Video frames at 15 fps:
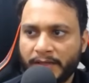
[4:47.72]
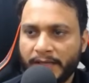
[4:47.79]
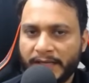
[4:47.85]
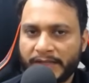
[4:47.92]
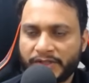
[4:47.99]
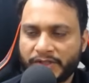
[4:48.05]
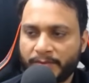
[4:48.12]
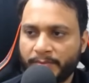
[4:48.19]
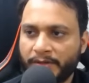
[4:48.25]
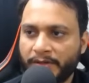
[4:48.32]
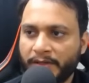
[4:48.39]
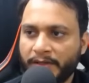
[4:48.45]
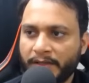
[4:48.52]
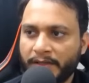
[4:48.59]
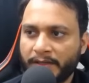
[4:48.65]
hash
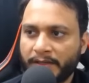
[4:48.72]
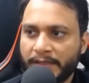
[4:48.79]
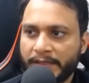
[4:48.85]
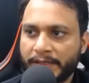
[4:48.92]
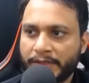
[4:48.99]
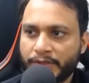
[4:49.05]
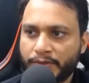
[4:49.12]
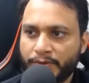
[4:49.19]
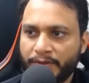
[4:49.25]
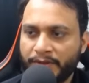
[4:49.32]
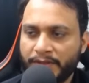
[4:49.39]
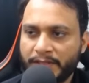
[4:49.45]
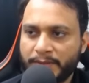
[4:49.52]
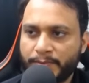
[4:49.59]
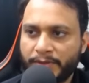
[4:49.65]
table. So
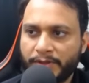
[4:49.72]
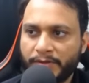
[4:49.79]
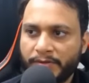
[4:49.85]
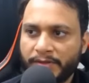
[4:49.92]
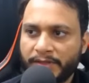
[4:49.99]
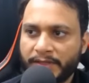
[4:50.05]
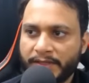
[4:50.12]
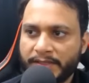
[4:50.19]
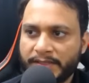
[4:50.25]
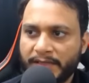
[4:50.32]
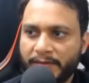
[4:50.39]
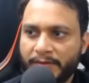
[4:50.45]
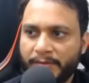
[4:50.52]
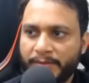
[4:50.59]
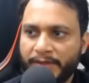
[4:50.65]
in this particular case
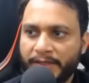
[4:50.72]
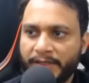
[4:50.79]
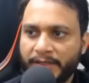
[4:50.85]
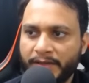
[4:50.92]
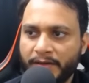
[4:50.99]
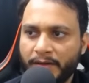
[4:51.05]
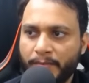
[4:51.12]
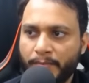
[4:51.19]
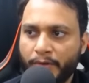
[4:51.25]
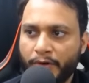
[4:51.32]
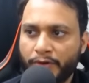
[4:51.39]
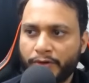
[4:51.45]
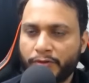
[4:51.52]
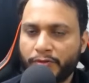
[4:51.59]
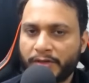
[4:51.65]
I will be taking a
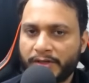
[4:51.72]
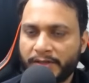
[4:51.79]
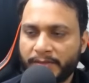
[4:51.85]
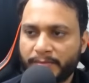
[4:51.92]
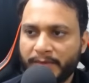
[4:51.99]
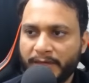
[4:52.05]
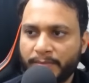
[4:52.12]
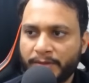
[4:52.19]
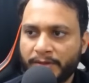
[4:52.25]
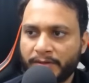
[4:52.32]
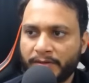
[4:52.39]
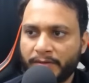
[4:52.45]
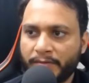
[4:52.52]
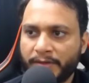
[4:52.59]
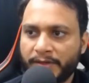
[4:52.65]
ball to color map,
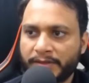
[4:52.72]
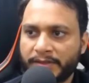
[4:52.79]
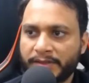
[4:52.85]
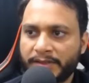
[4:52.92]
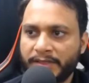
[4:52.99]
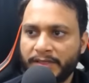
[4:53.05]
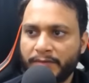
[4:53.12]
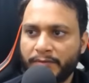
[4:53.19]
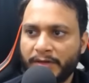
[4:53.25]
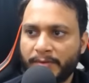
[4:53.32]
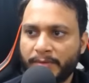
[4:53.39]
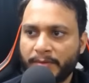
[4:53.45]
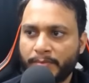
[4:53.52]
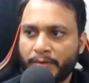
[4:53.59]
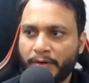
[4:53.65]
where the key will
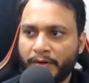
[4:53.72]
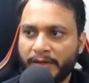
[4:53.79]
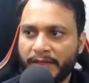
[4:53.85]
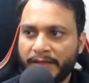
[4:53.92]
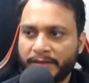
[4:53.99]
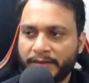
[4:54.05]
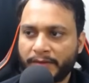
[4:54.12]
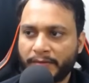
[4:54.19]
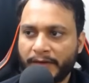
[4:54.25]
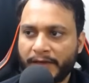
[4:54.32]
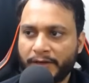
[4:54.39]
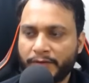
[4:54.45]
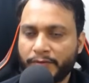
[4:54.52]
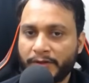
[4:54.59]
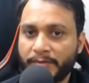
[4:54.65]
be ball and the
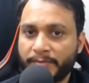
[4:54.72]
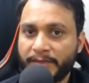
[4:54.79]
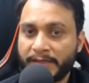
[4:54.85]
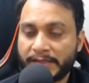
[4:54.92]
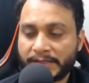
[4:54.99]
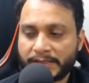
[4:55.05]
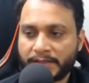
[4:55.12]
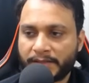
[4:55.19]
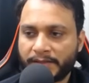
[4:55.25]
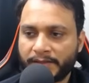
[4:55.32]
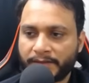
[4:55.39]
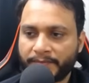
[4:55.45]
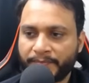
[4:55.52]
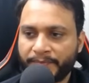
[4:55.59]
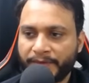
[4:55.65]
value will be its
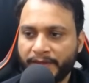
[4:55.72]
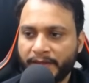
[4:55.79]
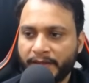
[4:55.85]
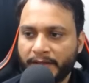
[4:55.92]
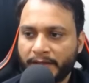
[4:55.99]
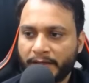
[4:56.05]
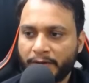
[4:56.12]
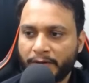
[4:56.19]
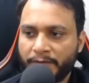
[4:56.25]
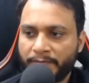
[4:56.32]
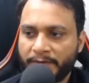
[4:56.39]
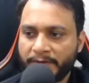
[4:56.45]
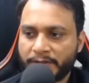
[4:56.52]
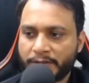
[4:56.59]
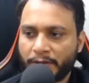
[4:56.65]
color. Now
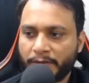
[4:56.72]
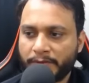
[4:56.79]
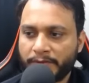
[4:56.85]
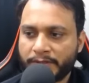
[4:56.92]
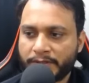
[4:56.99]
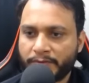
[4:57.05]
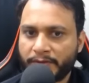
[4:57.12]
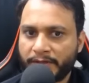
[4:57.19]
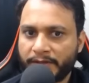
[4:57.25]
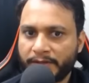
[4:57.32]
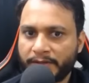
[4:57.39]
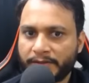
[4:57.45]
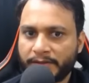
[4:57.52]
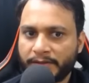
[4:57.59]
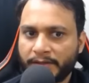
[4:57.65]
if I solve this query
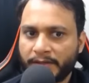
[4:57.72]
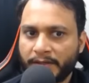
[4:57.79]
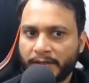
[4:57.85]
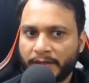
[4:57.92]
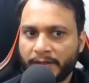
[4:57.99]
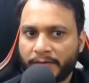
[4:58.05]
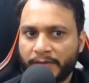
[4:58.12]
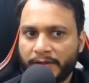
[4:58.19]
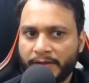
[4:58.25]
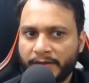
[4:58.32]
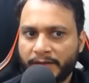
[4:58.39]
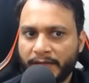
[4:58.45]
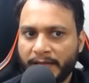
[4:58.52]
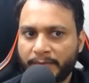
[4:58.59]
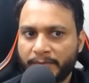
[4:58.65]
here,
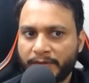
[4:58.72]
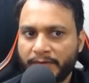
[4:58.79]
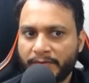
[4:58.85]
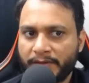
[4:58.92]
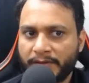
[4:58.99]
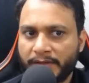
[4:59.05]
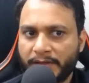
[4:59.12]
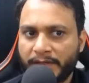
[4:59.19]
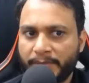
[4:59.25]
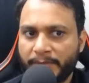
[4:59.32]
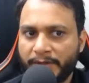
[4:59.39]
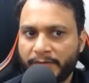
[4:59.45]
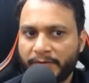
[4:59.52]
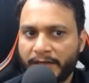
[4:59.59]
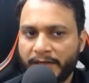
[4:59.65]
where I am given the
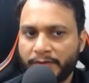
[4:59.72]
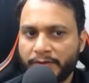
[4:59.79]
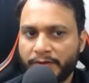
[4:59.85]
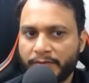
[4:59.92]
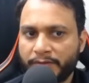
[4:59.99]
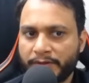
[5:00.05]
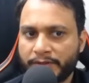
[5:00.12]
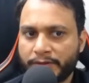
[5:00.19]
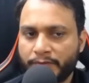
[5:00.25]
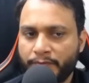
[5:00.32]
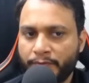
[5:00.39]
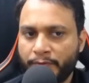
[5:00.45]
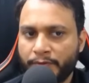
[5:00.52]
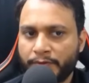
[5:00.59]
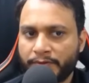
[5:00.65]
limit value equals to
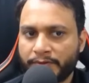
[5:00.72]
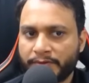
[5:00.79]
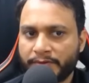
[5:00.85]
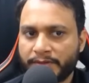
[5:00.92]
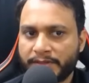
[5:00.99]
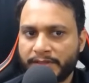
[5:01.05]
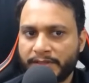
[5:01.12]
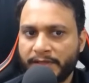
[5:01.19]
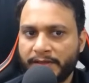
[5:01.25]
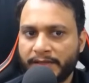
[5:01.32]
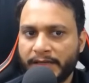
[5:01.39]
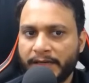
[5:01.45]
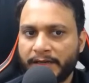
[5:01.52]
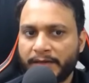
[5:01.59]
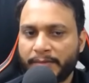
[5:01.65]
4, saying
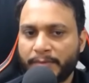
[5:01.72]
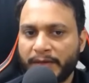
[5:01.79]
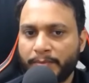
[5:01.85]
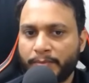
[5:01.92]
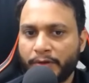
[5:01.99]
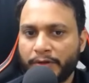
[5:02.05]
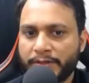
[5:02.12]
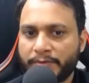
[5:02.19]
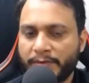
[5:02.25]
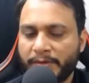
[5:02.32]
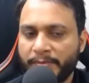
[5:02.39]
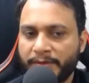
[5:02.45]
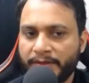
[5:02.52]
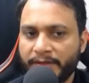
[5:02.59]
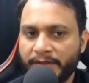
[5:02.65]
that my balls
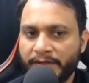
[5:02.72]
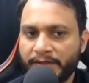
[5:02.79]
will be in the